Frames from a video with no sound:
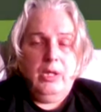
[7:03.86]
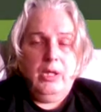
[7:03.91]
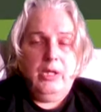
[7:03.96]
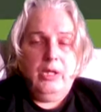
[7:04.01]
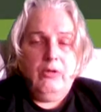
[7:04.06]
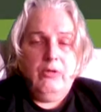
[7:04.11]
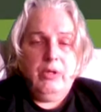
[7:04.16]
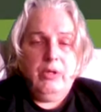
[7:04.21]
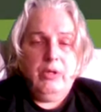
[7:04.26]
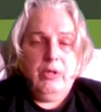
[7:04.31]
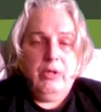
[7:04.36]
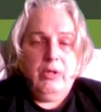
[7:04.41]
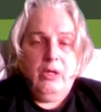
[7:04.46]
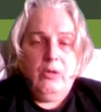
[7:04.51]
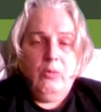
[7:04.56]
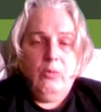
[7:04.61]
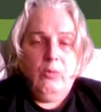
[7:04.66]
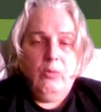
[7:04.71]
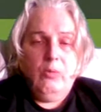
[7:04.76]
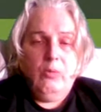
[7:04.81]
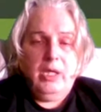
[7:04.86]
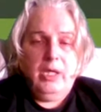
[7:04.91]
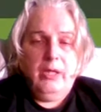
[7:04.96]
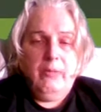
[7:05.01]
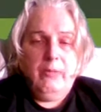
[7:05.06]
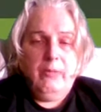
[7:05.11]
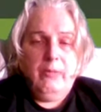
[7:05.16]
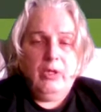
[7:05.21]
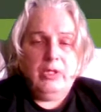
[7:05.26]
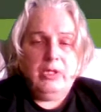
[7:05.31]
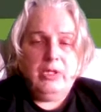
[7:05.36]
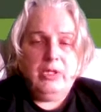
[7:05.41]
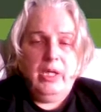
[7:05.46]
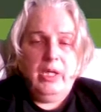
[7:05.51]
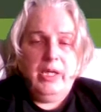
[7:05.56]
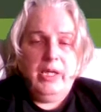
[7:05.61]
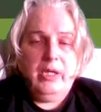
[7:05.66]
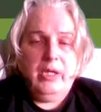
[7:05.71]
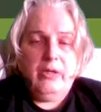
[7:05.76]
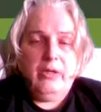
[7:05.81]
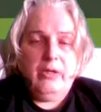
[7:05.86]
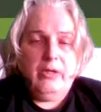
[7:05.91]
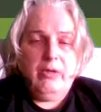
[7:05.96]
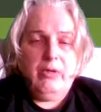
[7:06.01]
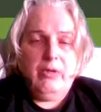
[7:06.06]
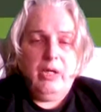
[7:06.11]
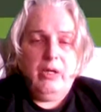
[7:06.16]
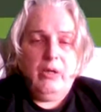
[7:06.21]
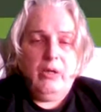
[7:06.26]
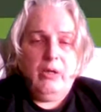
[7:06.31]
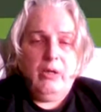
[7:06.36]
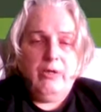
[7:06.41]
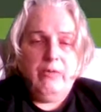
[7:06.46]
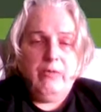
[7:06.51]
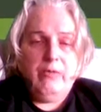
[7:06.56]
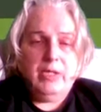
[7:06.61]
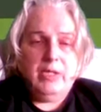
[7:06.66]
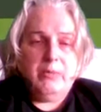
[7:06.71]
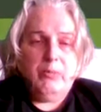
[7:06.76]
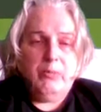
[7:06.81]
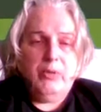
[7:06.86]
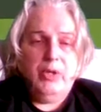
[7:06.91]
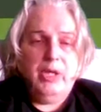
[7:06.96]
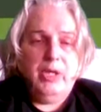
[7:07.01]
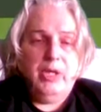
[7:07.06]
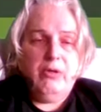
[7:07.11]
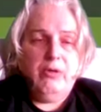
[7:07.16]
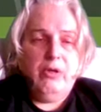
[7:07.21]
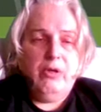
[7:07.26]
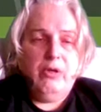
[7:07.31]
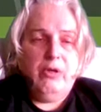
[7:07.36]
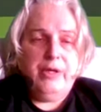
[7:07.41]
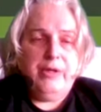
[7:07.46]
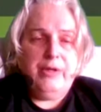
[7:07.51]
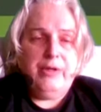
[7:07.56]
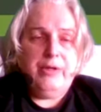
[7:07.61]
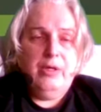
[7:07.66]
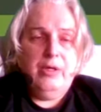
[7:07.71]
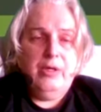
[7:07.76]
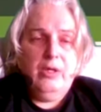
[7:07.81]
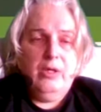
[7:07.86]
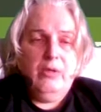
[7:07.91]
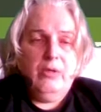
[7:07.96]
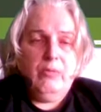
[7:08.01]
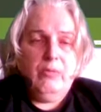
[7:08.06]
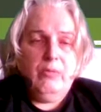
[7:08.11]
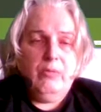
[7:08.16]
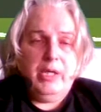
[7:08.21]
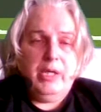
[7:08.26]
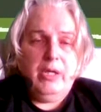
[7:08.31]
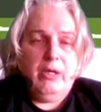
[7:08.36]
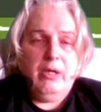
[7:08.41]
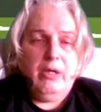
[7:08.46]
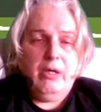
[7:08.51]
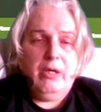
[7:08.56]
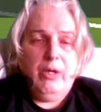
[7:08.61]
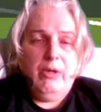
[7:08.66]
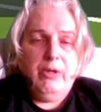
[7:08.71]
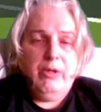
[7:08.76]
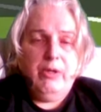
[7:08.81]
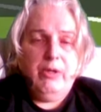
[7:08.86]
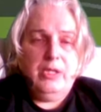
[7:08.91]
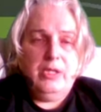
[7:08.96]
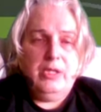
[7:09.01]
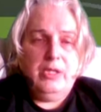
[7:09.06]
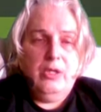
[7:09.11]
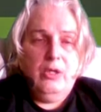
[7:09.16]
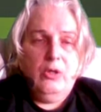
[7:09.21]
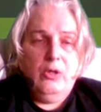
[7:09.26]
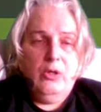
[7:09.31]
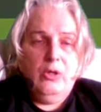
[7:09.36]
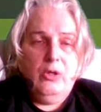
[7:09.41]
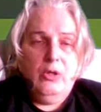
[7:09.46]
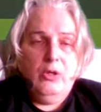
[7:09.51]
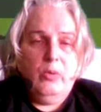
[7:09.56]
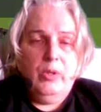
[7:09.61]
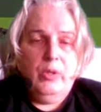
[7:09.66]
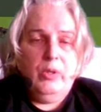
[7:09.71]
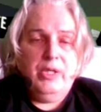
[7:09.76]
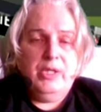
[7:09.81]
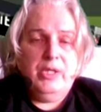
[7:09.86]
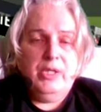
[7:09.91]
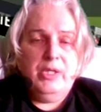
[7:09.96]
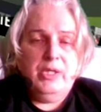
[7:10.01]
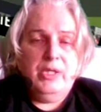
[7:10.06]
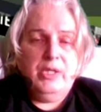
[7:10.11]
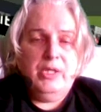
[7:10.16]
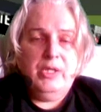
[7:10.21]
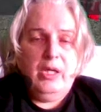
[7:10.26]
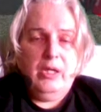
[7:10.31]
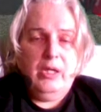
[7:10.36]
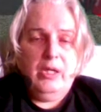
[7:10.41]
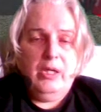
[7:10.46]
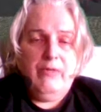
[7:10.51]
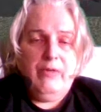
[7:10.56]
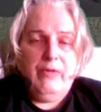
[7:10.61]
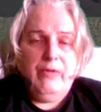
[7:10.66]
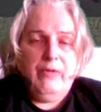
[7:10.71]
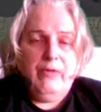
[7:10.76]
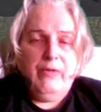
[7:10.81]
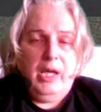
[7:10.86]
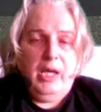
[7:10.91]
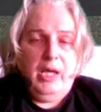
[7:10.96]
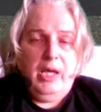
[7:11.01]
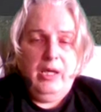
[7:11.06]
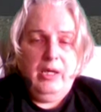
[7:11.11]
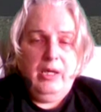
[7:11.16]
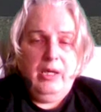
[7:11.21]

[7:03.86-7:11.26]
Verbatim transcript: I don't care what the game looks like. I don't care whether it's pretty or not. What I care about is who wins at the end of the day.